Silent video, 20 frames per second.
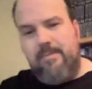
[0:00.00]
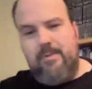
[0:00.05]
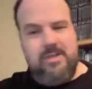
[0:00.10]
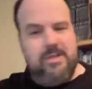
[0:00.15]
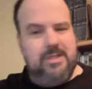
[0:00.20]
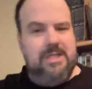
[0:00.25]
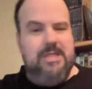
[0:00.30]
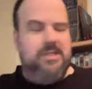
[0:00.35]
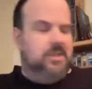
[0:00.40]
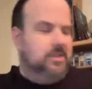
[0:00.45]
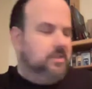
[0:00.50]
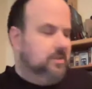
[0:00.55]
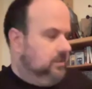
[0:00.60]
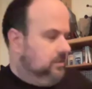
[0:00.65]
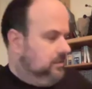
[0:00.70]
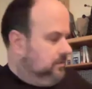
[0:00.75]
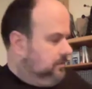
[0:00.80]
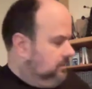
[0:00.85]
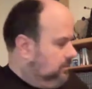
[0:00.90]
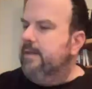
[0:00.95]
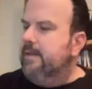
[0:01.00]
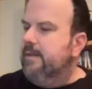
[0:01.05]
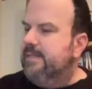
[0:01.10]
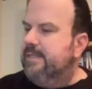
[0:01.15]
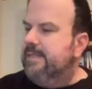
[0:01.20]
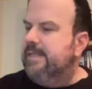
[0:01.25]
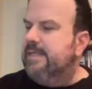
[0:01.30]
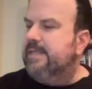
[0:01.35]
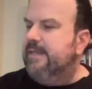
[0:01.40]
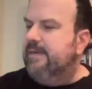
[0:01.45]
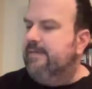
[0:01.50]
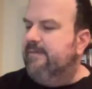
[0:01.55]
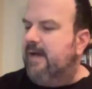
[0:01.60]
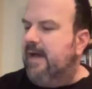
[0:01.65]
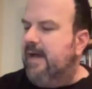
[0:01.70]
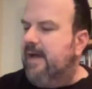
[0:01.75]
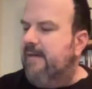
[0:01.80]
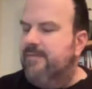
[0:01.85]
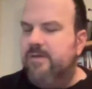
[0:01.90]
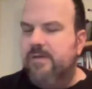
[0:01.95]
of seasons is
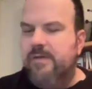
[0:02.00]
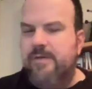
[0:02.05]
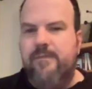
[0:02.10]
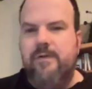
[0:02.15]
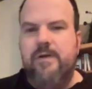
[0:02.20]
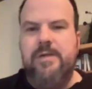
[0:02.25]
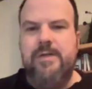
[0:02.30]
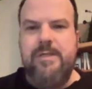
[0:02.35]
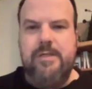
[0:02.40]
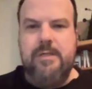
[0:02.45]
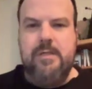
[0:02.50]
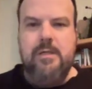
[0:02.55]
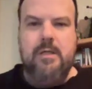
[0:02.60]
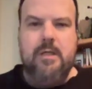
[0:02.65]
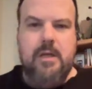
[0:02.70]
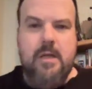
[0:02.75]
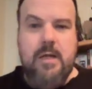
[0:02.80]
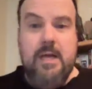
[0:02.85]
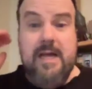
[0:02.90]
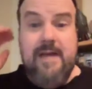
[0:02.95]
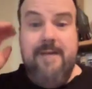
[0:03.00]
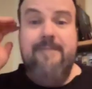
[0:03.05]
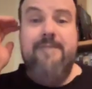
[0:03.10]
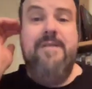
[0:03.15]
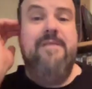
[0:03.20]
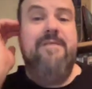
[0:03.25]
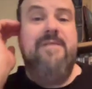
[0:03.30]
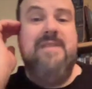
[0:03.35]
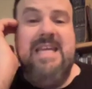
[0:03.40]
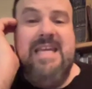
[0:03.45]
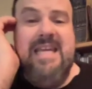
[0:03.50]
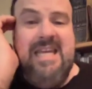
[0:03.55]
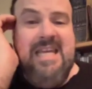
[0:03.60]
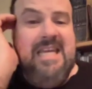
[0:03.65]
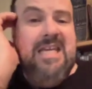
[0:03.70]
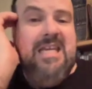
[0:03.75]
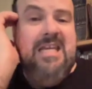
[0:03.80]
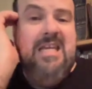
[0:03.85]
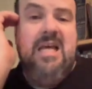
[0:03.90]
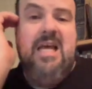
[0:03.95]
65. So the first
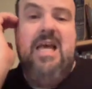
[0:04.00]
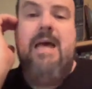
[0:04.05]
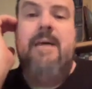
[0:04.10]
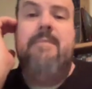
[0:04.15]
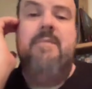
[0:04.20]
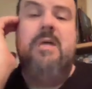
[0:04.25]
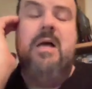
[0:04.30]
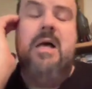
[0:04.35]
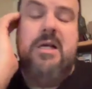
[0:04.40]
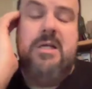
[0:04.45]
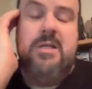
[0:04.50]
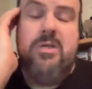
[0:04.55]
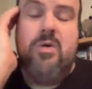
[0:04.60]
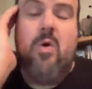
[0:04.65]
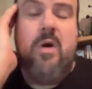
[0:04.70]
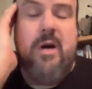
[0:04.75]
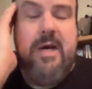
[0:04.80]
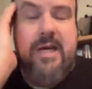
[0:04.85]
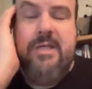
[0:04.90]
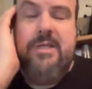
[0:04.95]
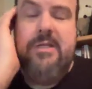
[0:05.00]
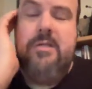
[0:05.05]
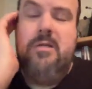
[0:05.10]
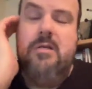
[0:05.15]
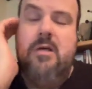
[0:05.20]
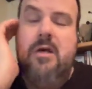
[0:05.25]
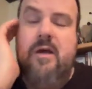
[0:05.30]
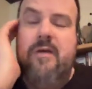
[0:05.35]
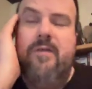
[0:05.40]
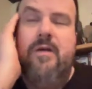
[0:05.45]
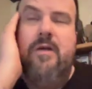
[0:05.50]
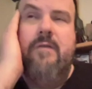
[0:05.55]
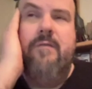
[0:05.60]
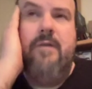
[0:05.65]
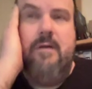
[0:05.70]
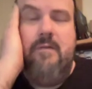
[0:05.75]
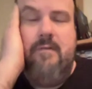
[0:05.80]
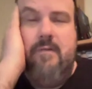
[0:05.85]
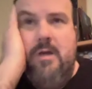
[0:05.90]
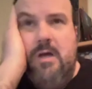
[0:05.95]
15 stories of the
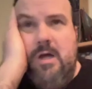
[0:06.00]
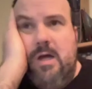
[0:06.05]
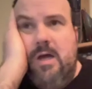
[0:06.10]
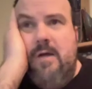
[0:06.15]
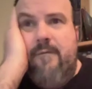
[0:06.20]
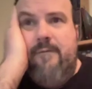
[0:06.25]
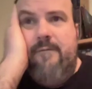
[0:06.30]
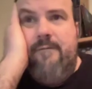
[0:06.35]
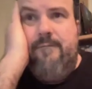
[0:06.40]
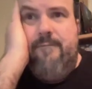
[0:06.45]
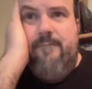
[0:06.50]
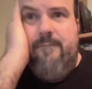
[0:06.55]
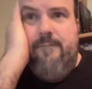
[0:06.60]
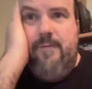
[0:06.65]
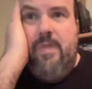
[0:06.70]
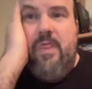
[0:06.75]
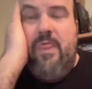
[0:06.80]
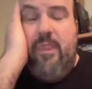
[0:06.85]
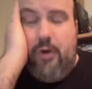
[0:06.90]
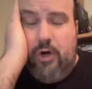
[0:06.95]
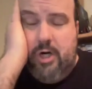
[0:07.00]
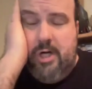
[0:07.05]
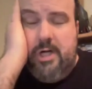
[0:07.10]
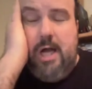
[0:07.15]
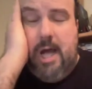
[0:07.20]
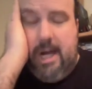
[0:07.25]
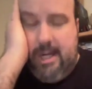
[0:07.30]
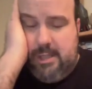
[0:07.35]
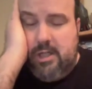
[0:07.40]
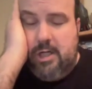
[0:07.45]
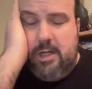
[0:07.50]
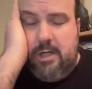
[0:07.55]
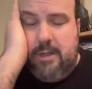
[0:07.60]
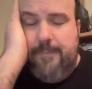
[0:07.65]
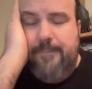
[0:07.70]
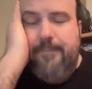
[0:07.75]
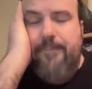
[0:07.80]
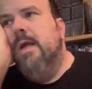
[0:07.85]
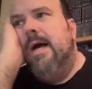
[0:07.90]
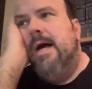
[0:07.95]
third Doctor
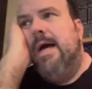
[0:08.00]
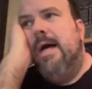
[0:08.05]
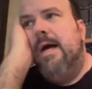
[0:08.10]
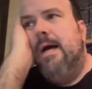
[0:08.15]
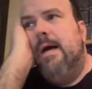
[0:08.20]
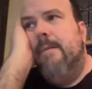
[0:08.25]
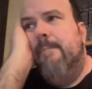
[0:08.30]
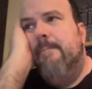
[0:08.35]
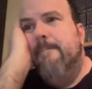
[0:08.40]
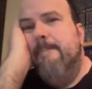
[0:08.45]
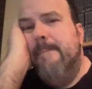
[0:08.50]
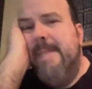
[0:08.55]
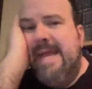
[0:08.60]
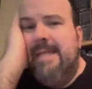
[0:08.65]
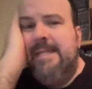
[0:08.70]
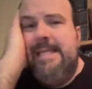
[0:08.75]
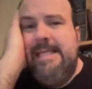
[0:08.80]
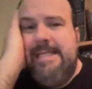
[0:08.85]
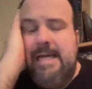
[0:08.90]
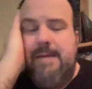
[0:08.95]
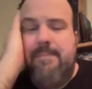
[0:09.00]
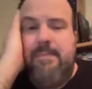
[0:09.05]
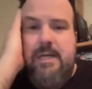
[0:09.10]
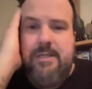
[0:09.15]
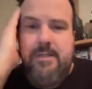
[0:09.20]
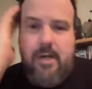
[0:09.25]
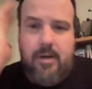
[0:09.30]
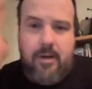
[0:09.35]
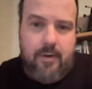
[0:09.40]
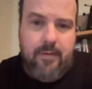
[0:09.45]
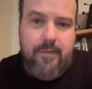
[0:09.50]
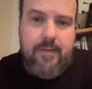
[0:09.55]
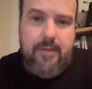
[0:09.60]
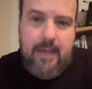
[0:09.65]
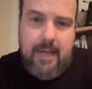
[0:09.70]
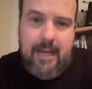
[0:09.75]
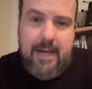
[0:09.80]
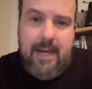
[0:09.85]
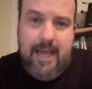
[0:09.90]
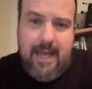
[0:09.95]
mainly take place on Earth
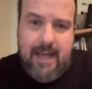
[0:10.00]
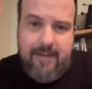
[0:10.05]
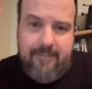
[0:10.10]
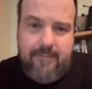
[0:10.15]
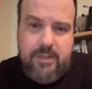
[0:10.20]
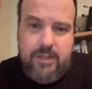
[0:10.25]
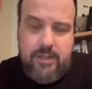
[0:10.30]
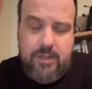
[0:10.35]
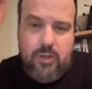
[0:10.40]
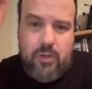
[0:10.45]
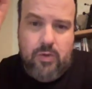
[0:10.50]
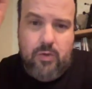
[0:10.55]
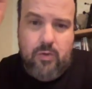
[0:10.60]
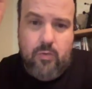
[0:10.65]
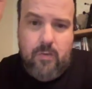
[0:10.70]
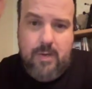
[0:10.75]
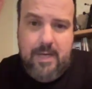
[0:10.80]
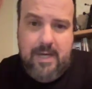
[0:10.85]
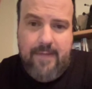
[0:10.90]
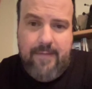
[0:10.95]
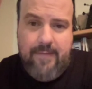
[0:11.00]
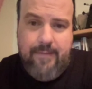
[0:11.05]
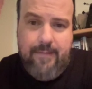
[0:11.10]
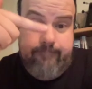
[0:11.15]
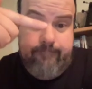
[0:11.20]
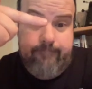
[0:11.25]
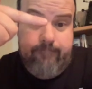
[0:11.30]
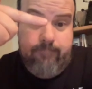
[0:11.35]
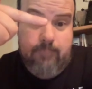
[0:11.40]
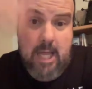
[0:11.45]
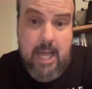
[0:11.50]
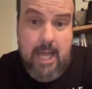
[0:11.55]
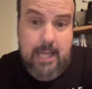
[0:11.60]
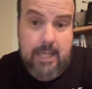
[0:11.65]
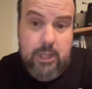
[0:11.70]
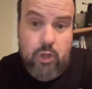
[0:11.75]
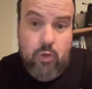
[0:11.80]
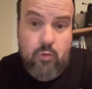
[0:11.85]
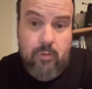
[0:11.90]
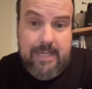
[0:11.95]
and have to do with
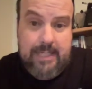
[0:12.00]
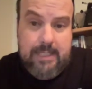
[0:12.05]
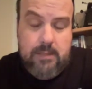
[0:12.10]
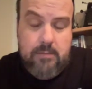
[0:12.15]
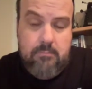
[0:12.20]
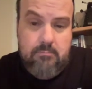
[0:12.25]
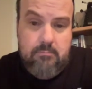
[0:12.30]
UNIT.